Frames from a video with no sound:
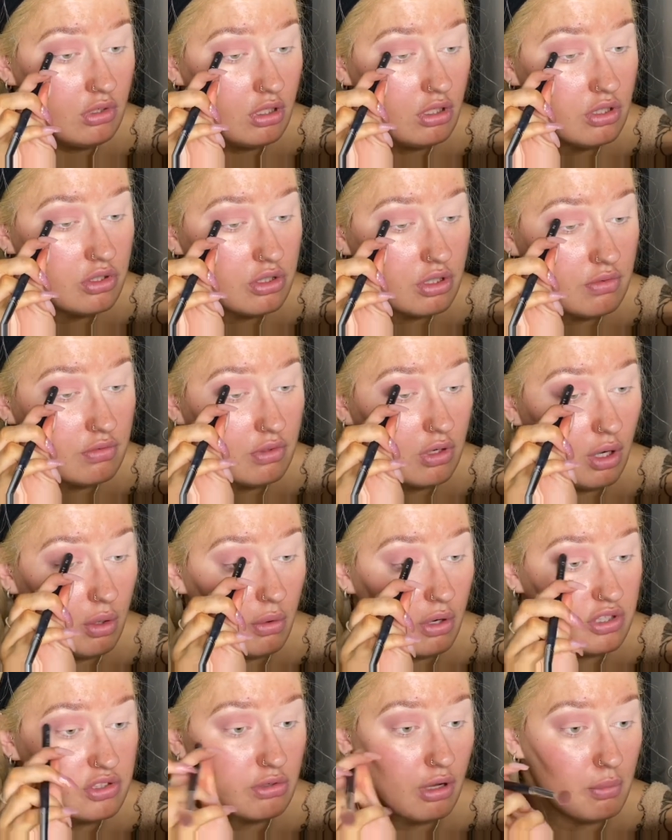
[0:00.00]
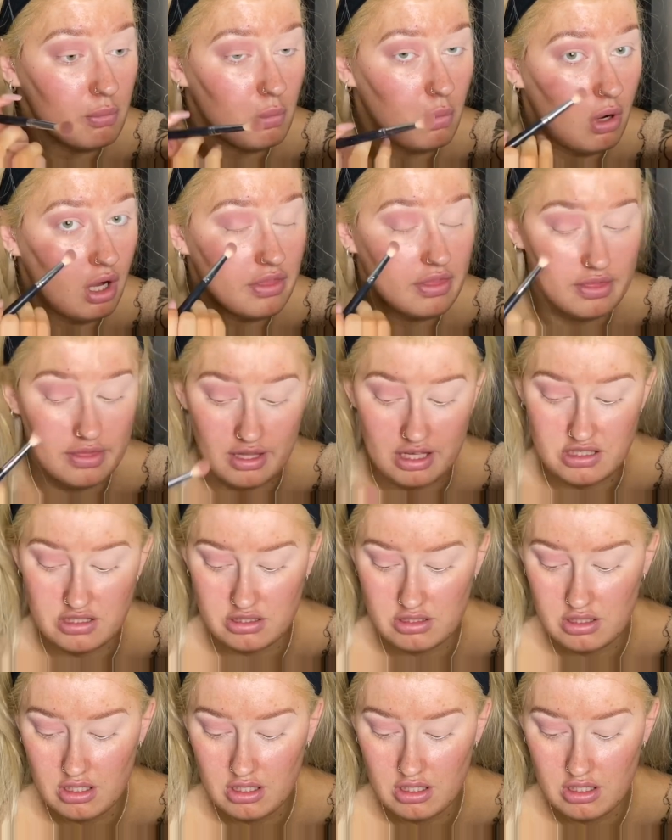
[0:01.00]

sort of lower, so I want this